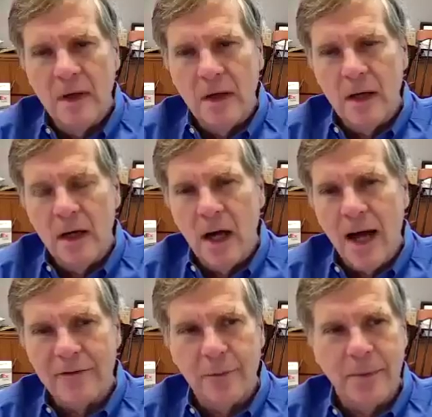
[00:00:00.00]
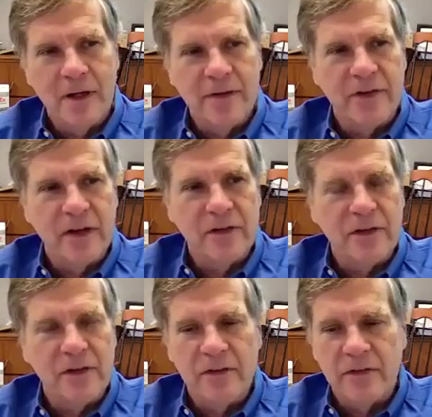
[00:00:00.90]

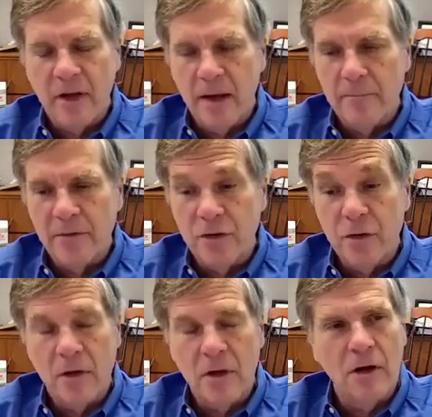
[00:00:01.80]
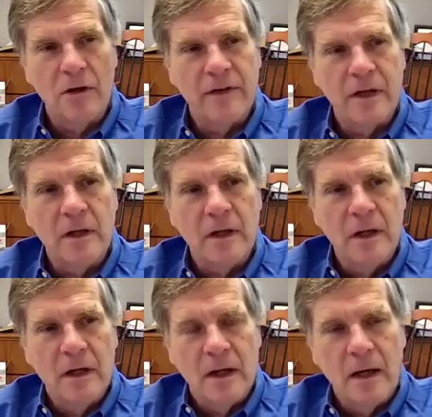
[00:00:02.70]
Hospitalizations due to COVID
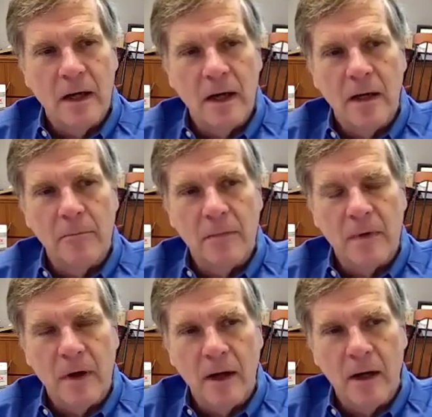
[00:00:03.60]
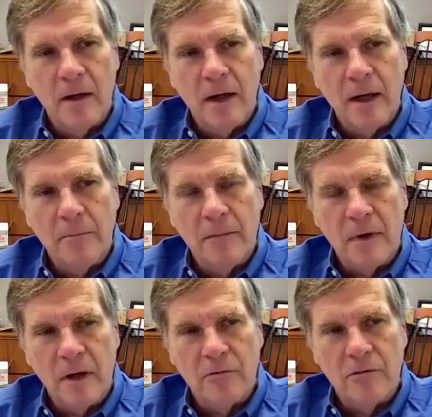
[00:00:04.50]
are
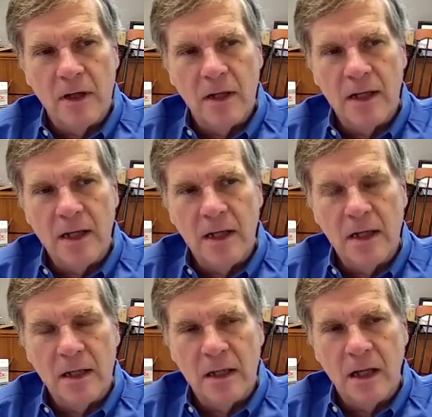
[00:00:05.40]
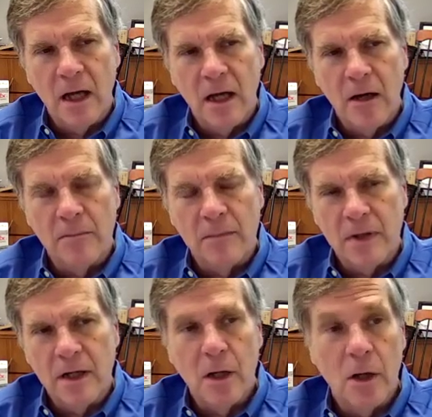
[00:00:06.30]
really
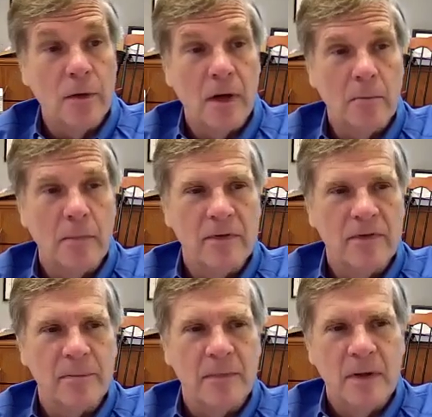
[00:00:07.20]
in low numbers,